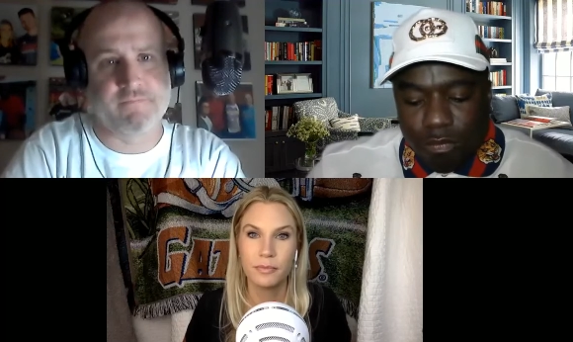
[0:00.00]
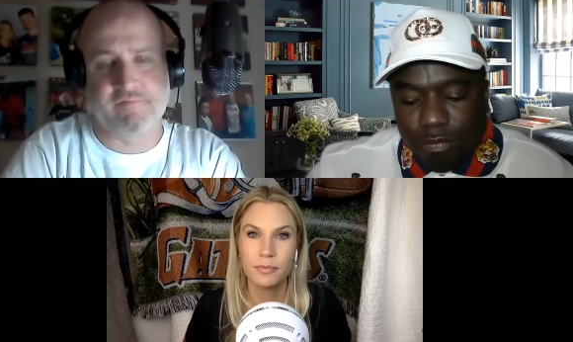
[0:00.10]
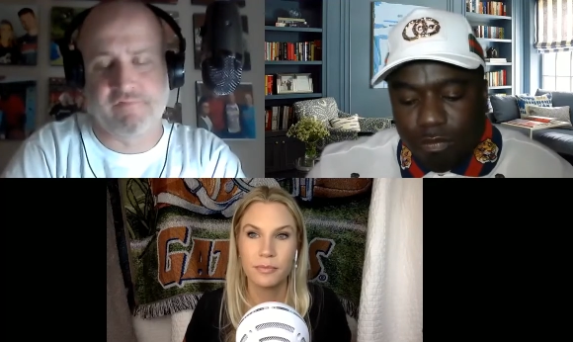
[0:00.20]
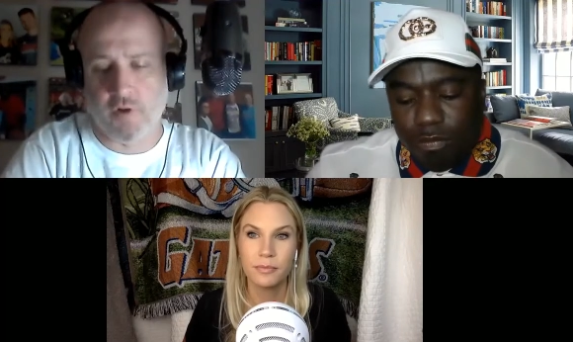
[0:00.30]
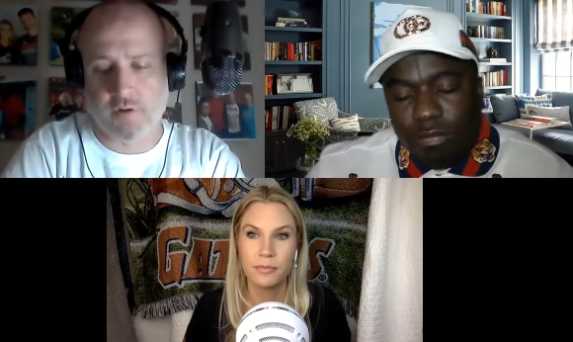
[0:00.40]

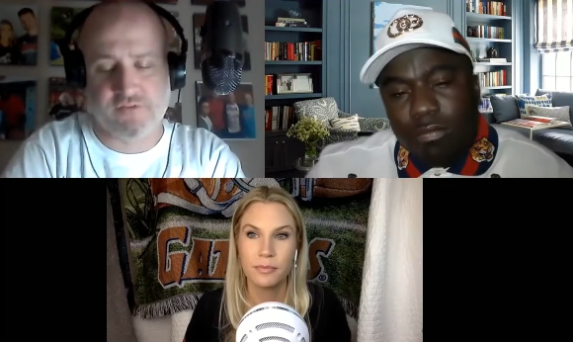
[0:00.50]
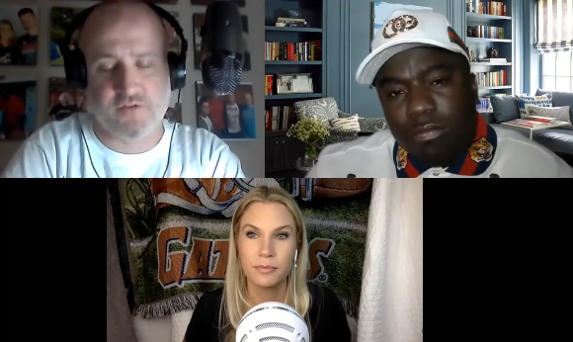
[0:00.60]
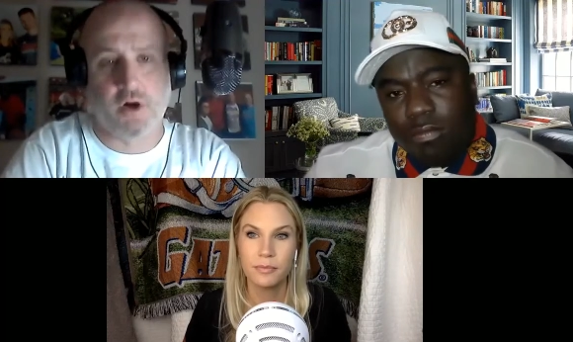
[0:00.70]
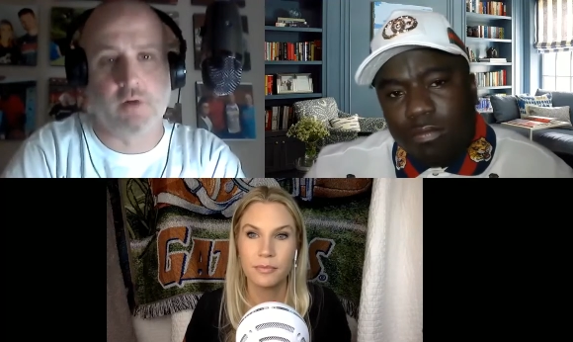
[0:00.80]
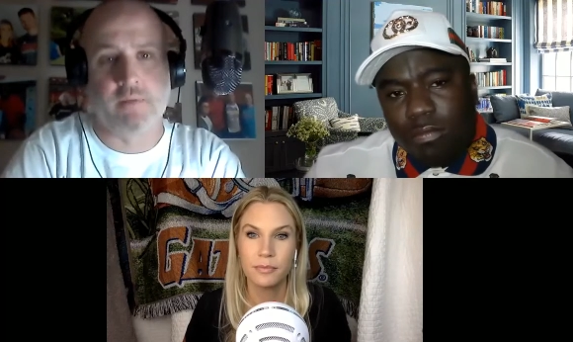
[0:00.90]
Speaker 1: focused all
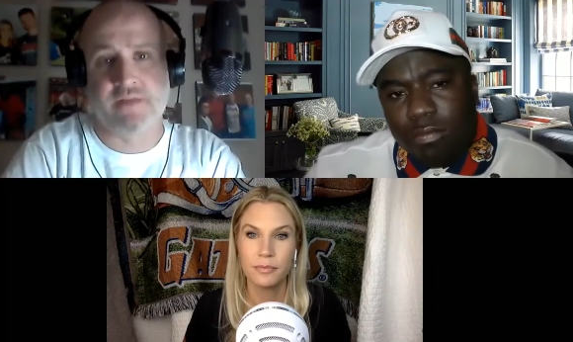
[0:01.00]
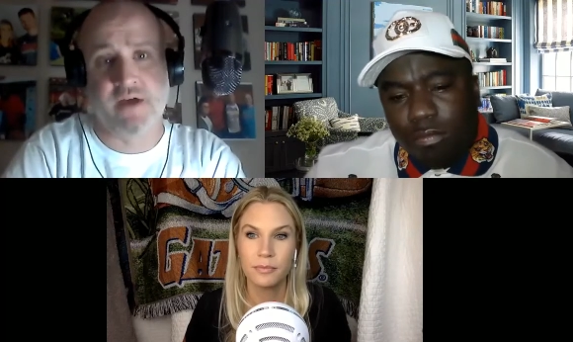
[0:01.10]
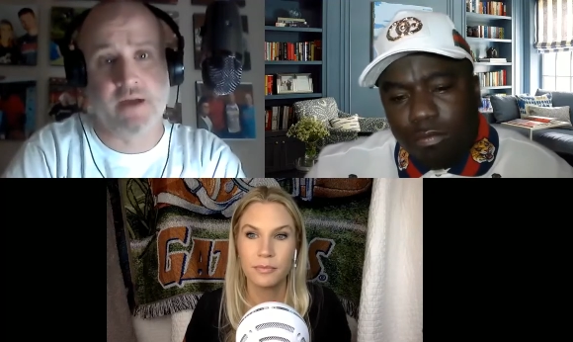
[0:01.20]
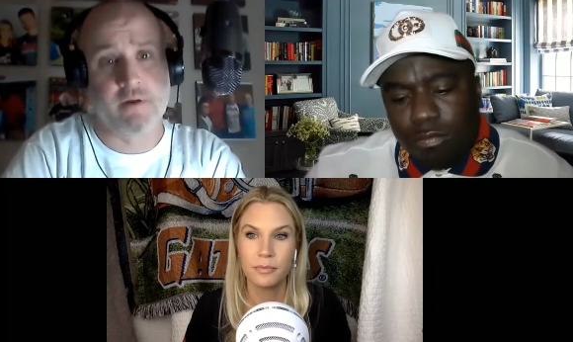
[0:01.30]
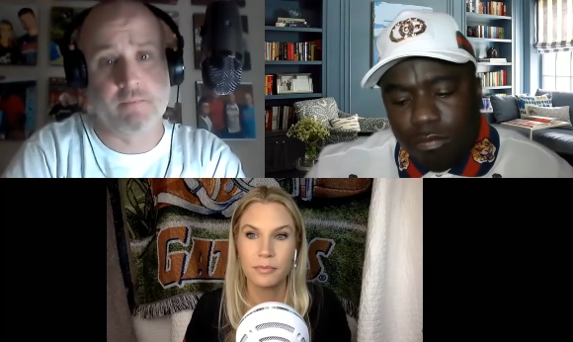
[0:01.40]
my time
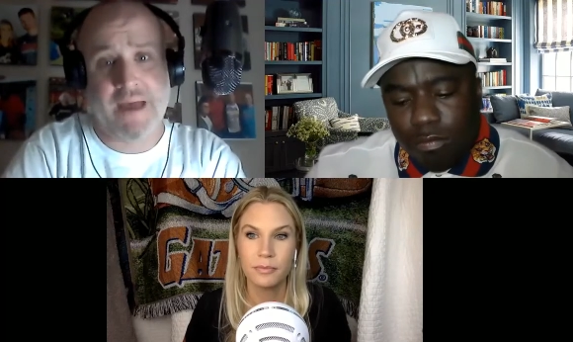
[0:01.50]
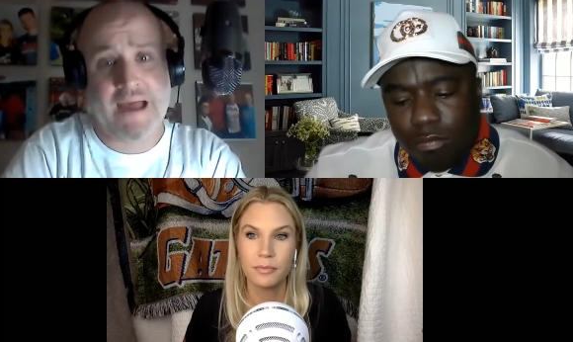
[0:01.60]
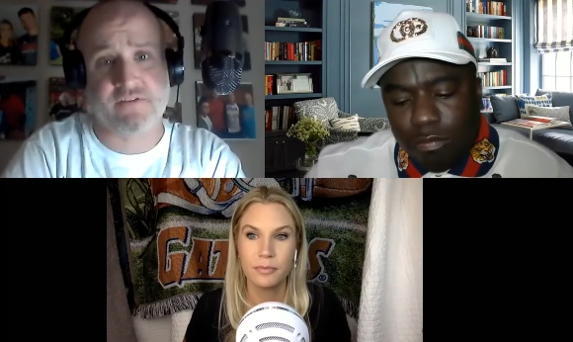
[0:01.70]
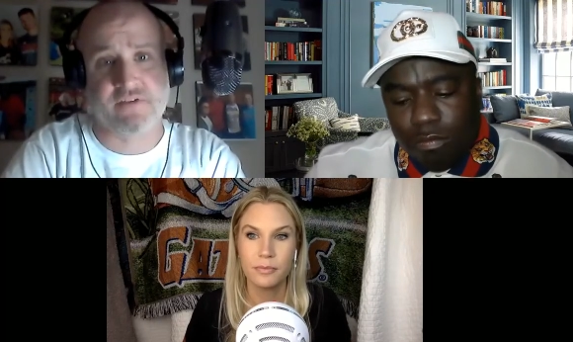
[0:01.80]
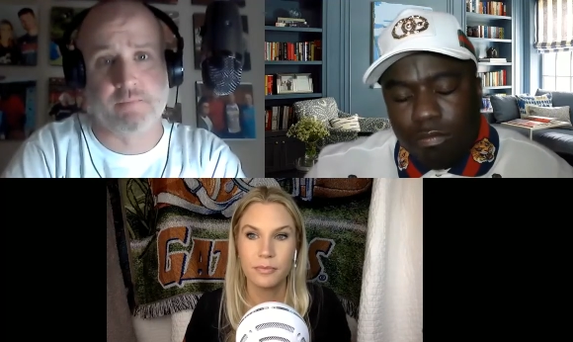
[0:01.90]
on
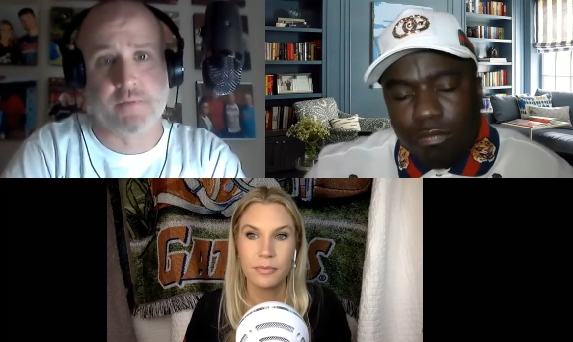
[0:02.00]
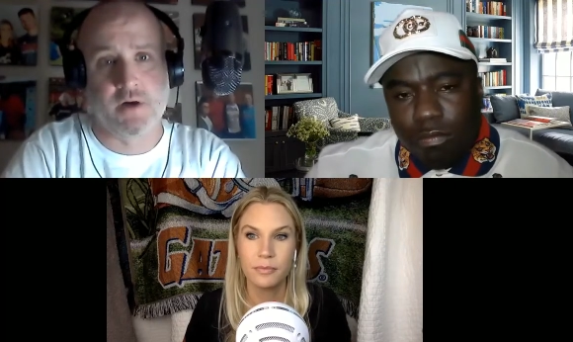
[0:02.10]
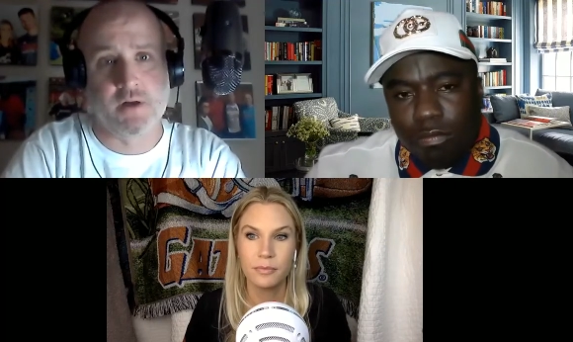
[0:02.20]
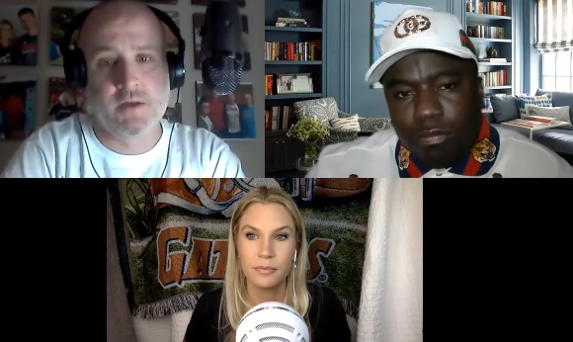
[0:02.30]
basketball.